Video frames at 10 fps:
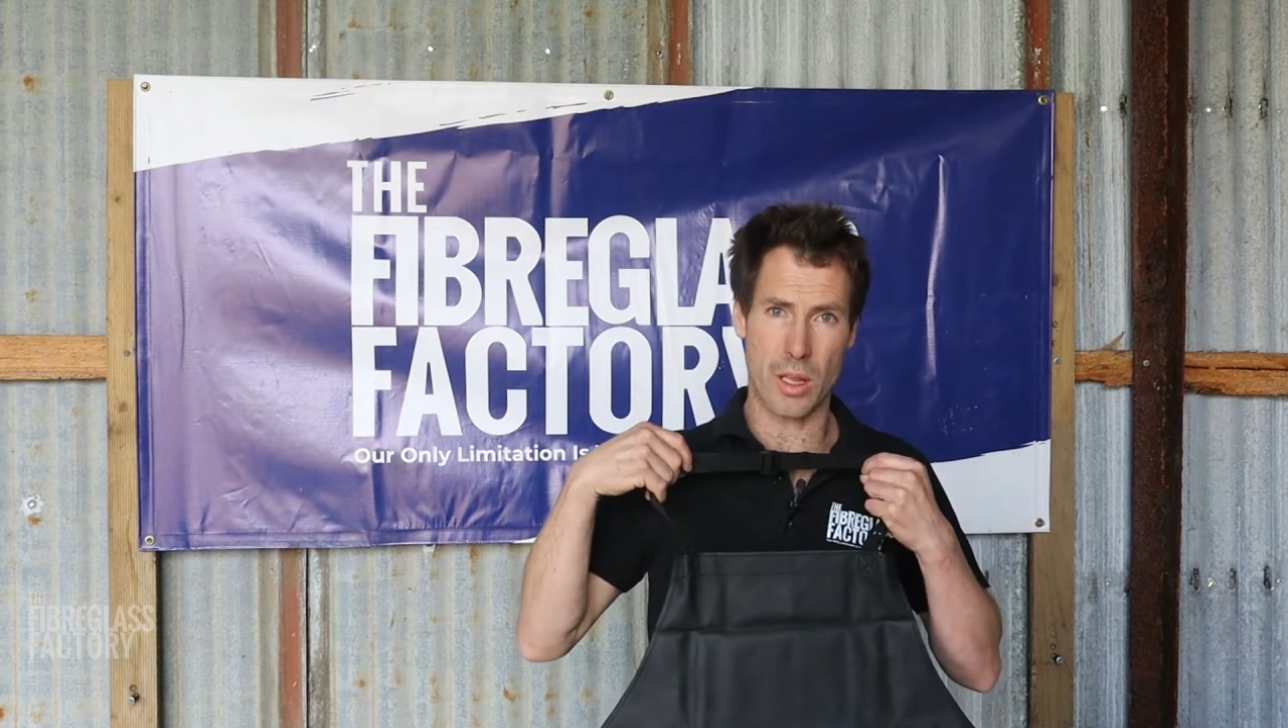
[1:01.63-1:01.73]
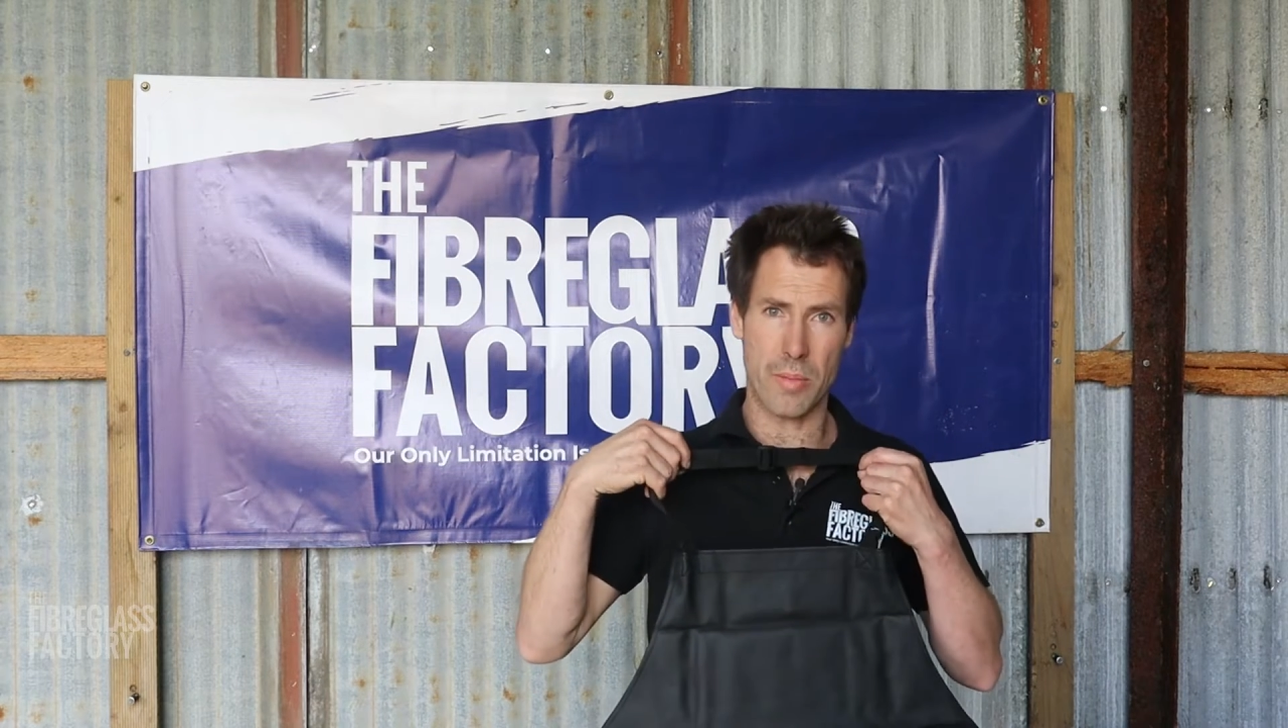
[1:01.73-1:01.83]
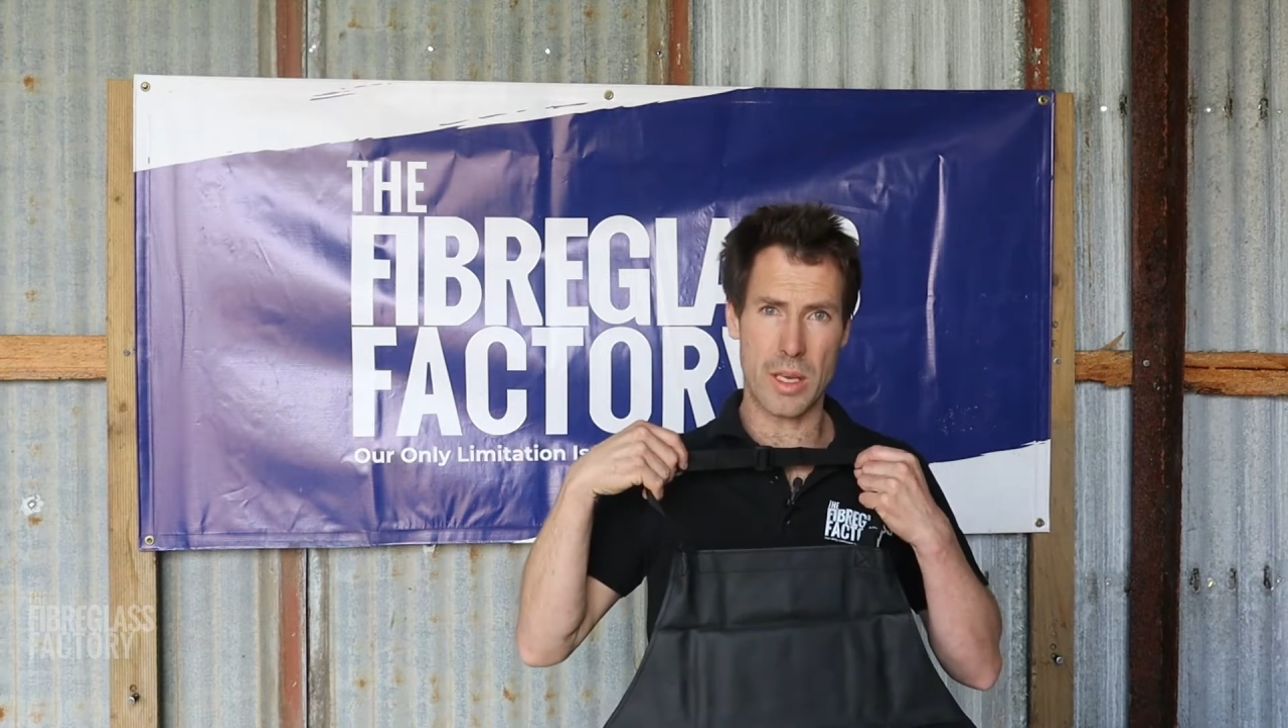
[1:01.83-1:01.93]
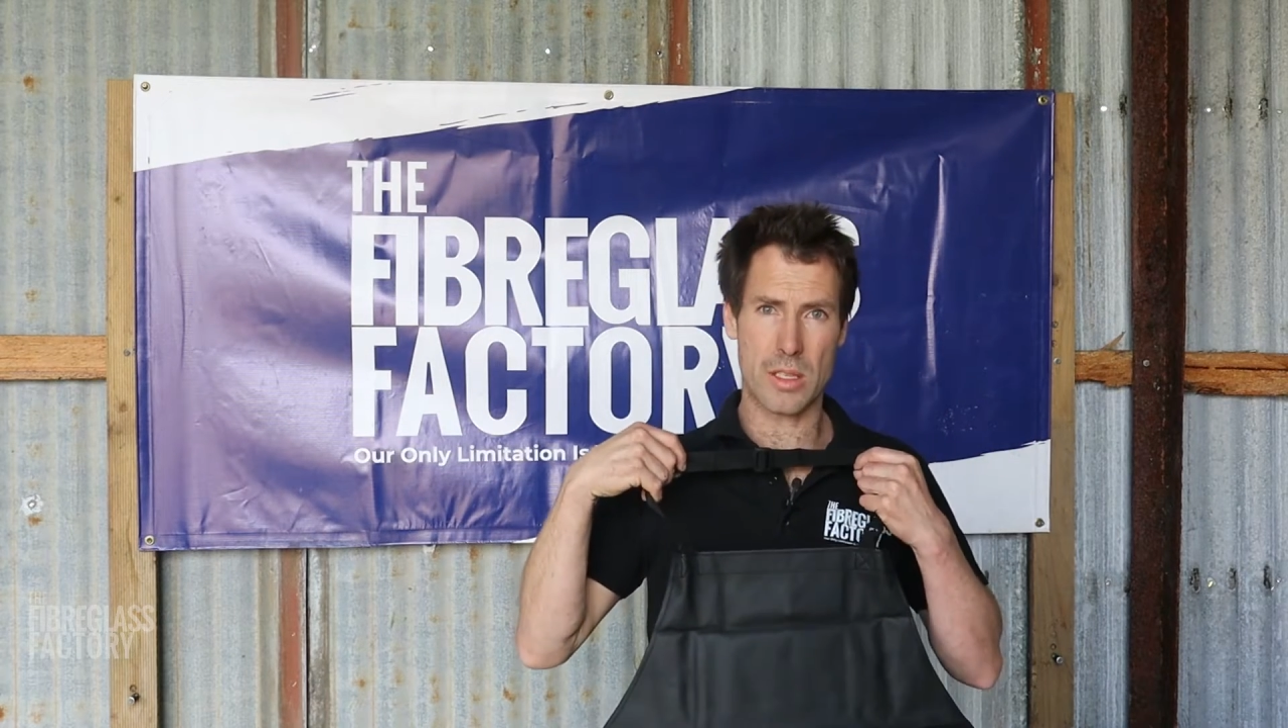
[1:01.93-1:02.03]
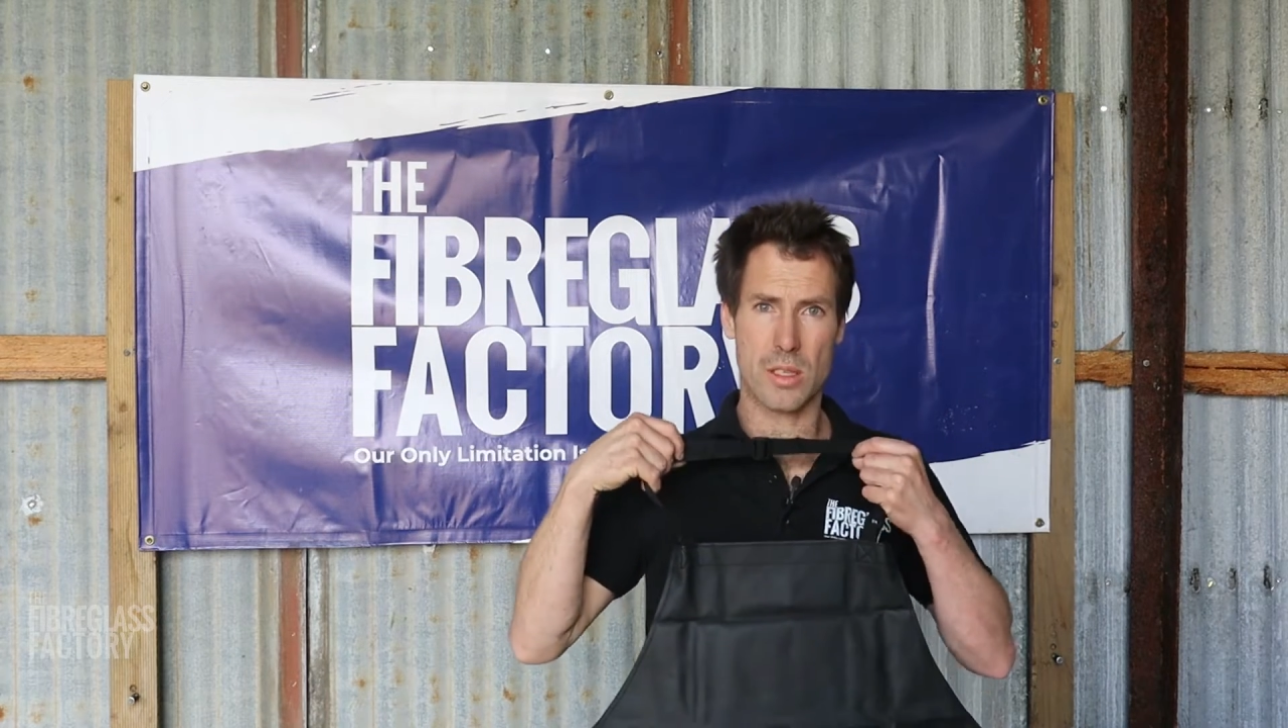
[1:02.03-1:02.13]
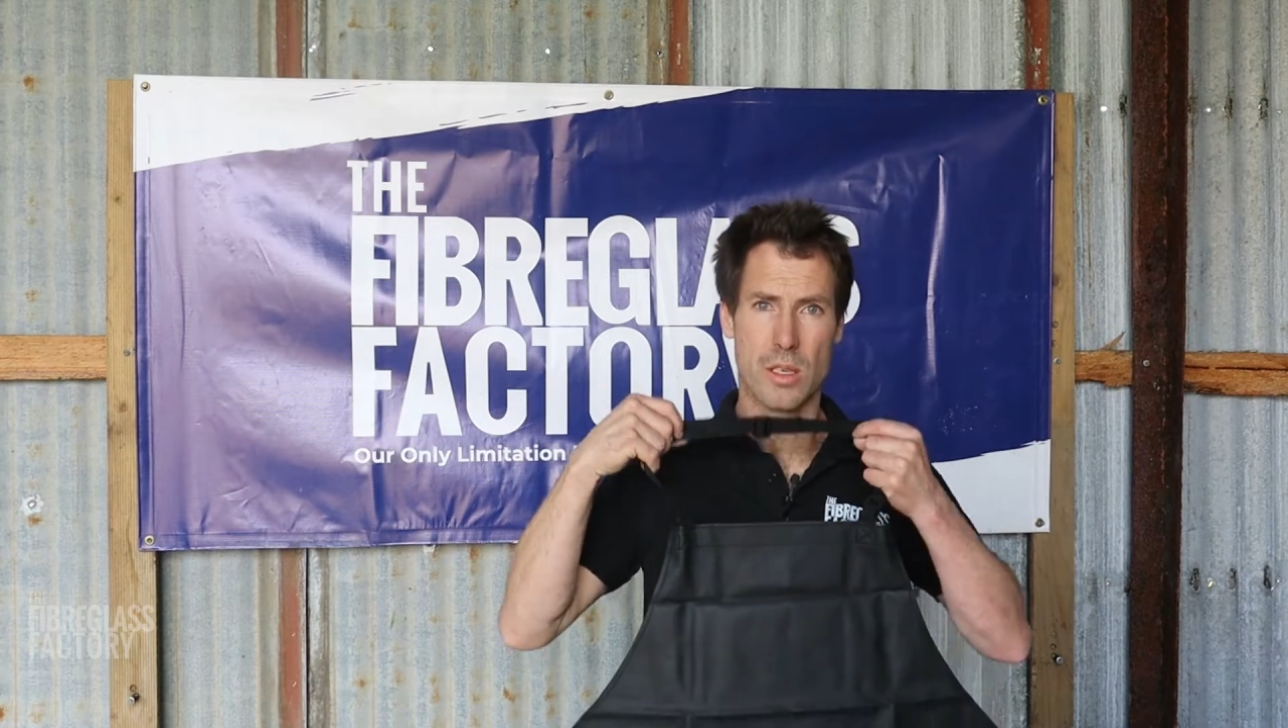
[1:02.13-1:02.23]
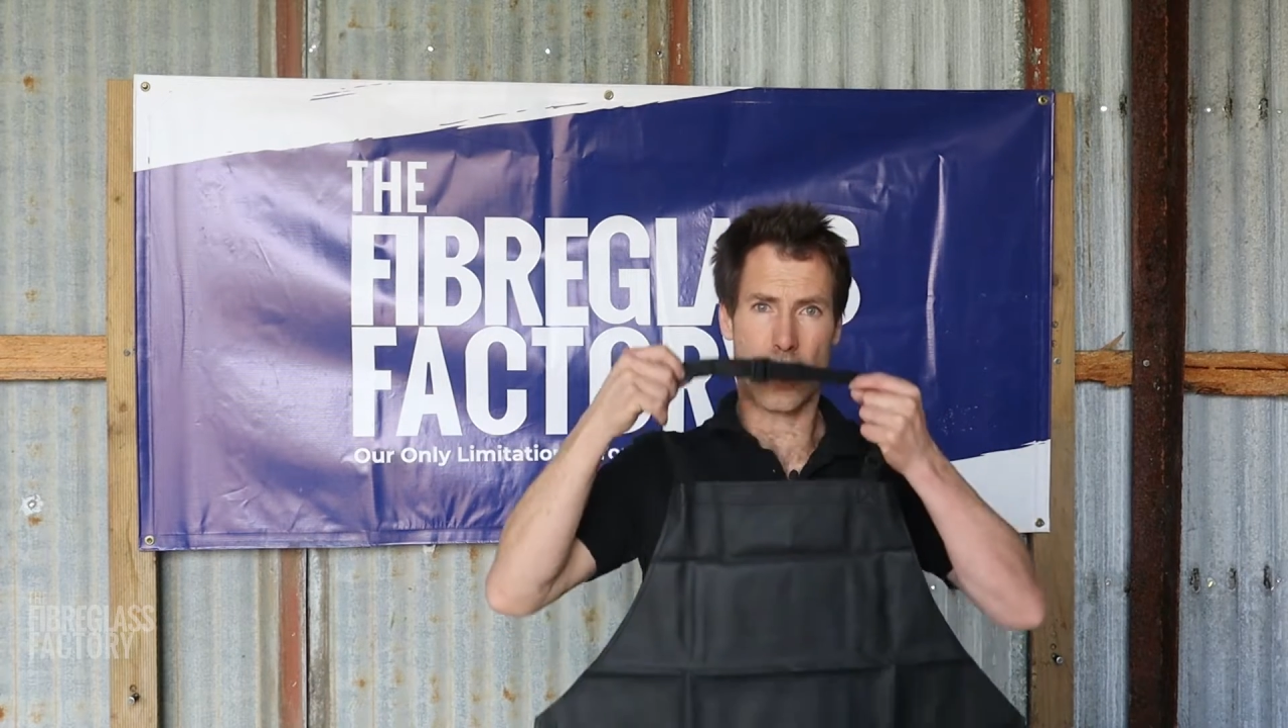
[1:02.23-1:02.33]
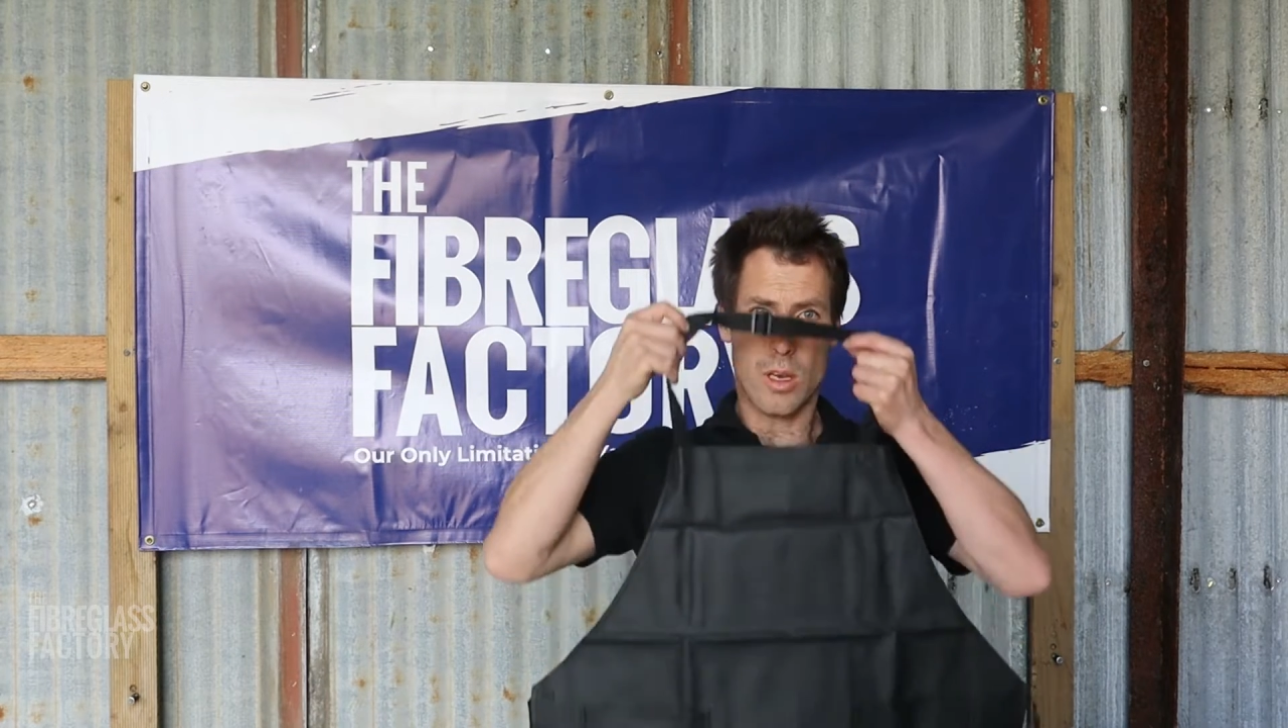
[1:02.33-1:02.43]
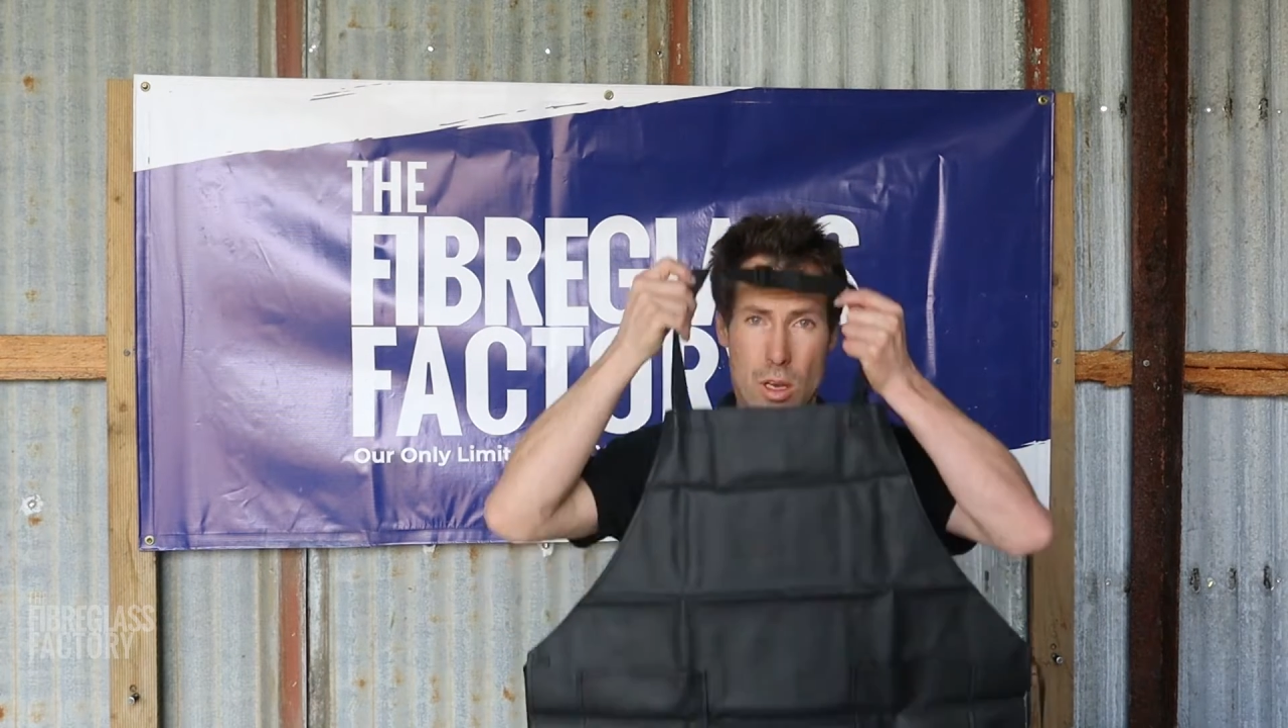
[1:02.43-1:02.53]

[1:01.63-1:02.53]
the mess